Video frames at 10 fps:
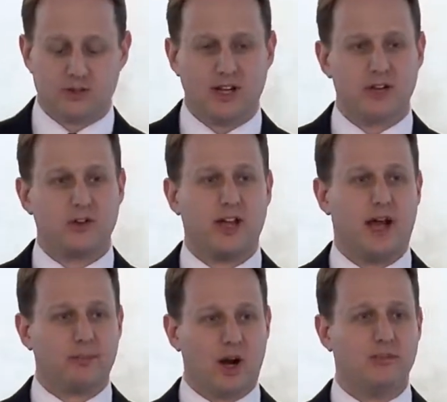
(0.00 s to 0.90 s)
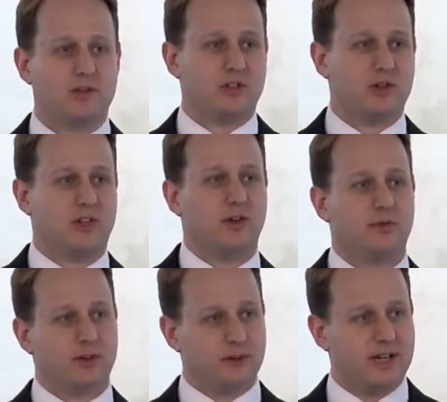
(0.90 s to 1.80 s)
So yesterday, I promised you that
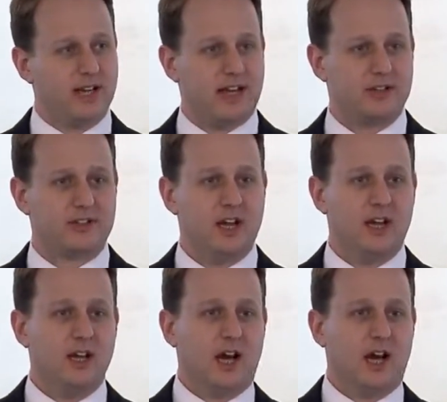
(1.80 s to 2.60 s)
over 3 days,